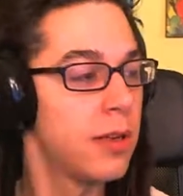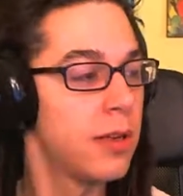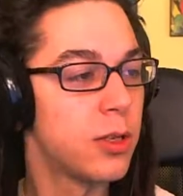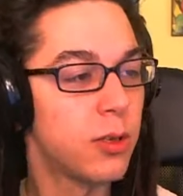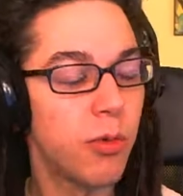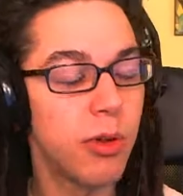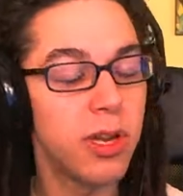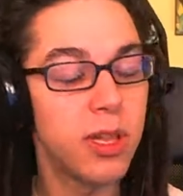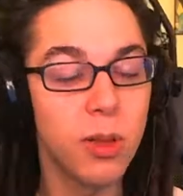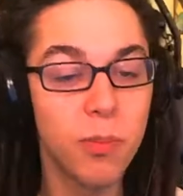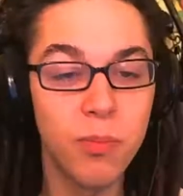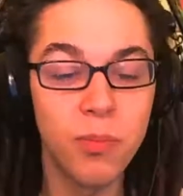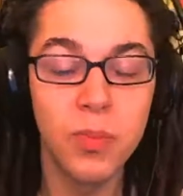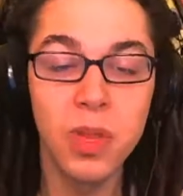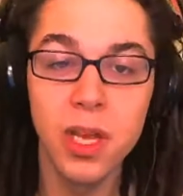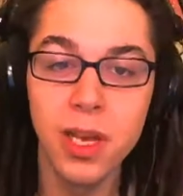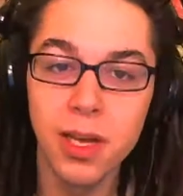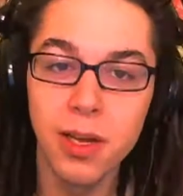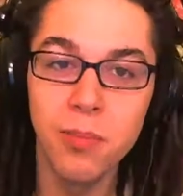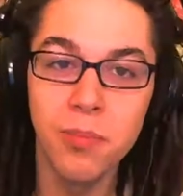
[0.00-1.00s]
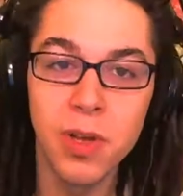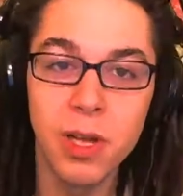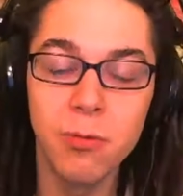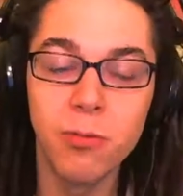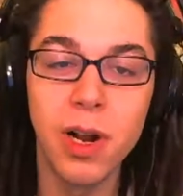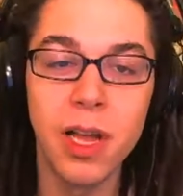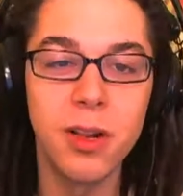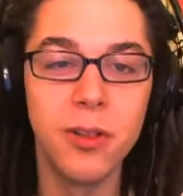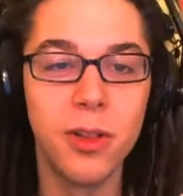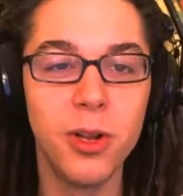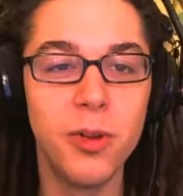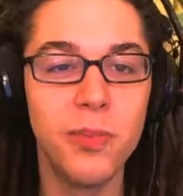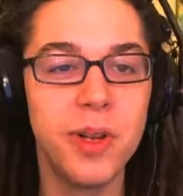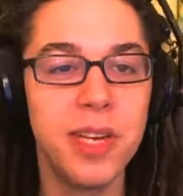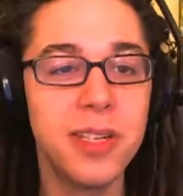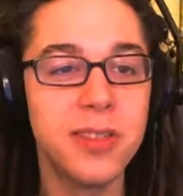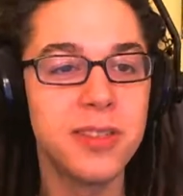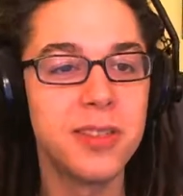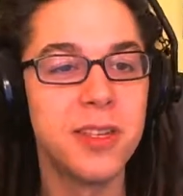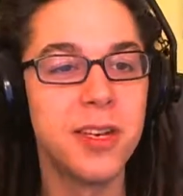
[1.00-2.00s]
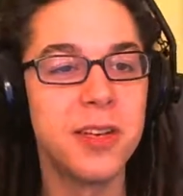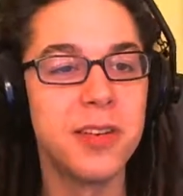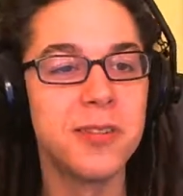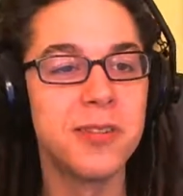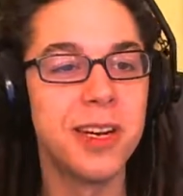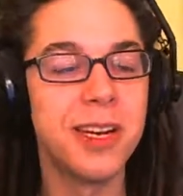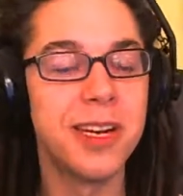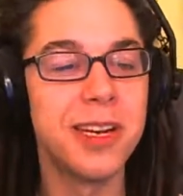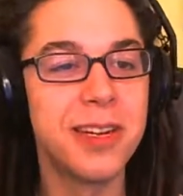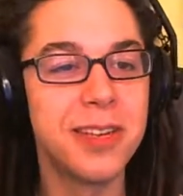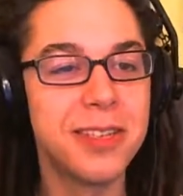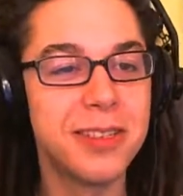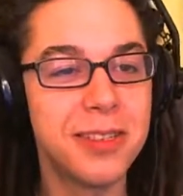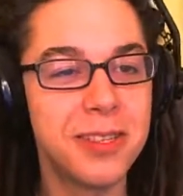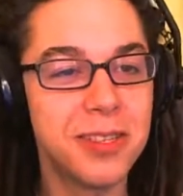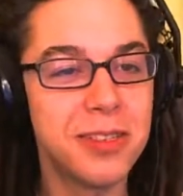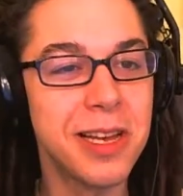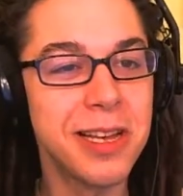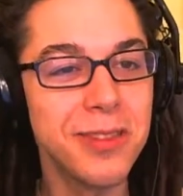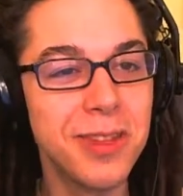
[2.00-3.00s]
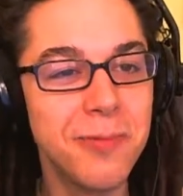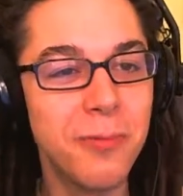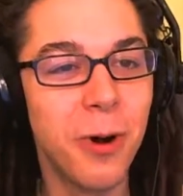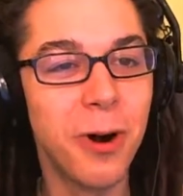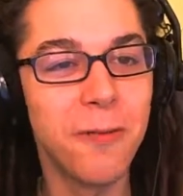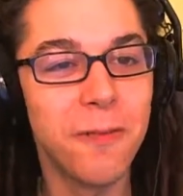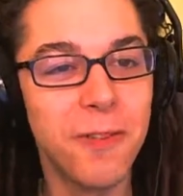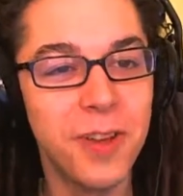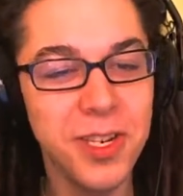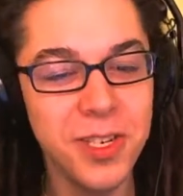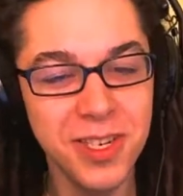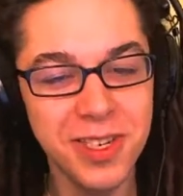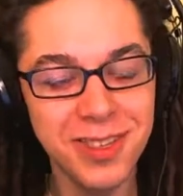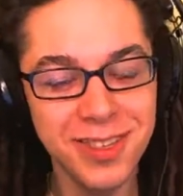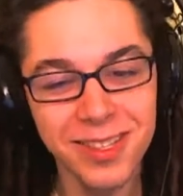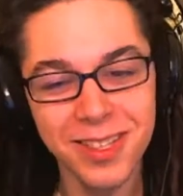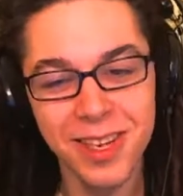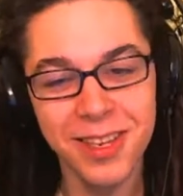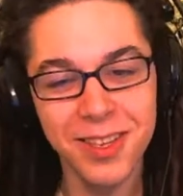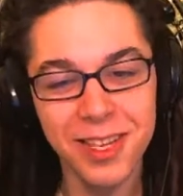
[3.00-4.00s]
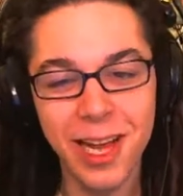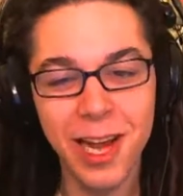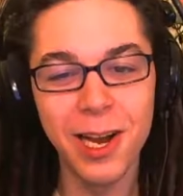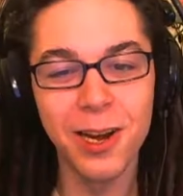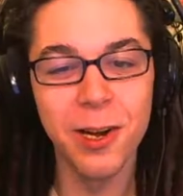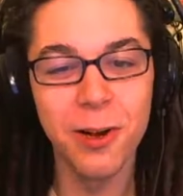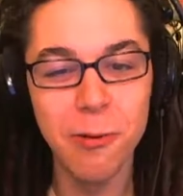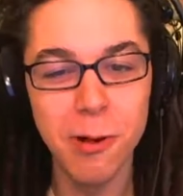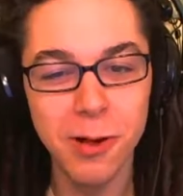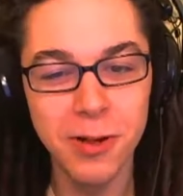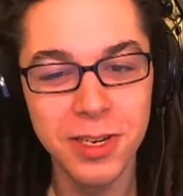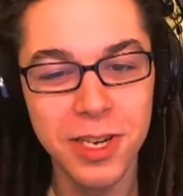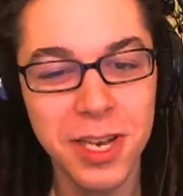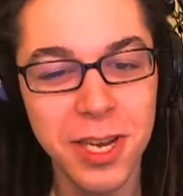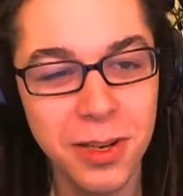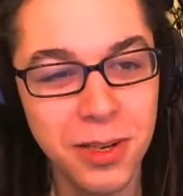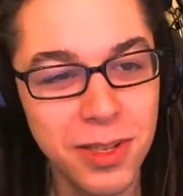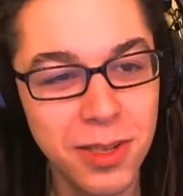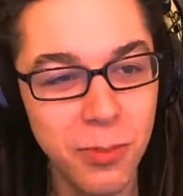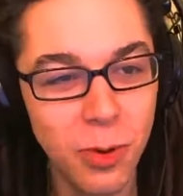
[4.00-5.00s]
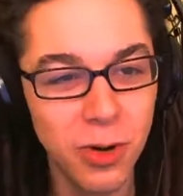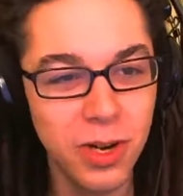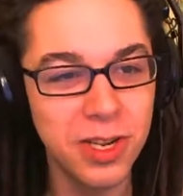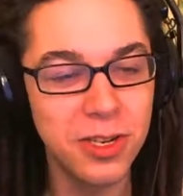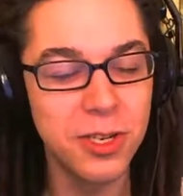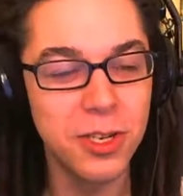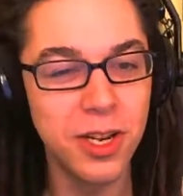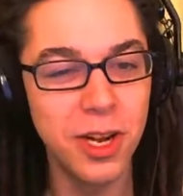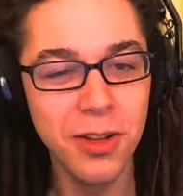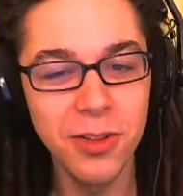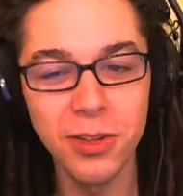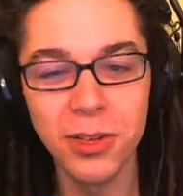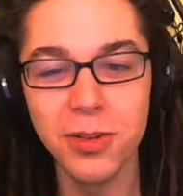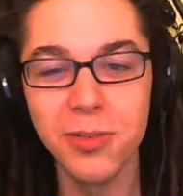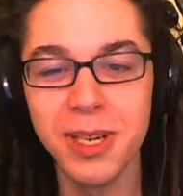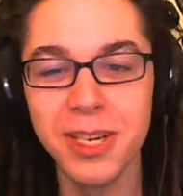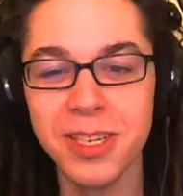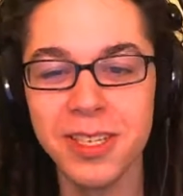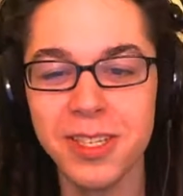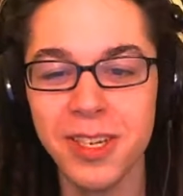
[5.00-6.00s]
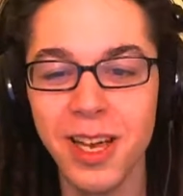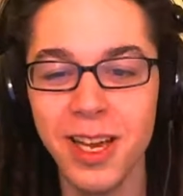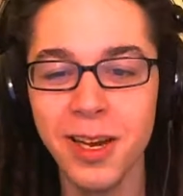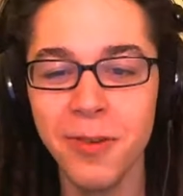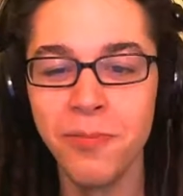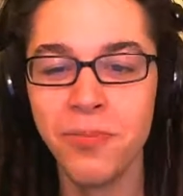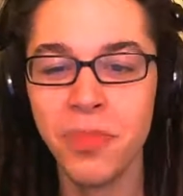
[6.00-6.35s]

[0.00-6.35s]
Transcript: Tweaked the bit rate a little bit, so slightly more efficient, slightly higher quality here on the morning show. A little bit exciting.